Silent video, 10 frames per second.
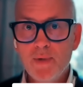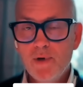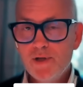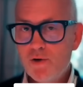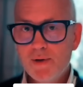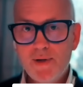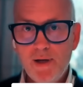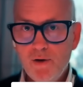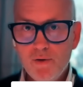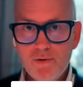which
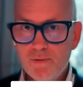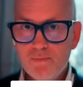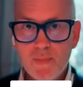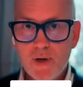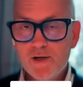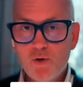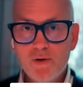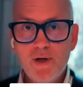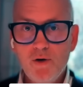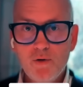continued and has
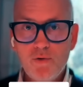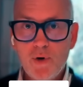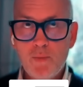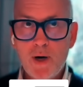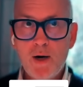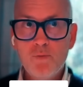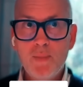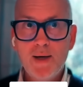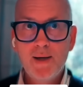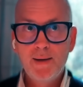continued
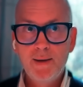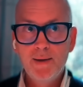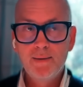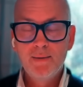throughout my career.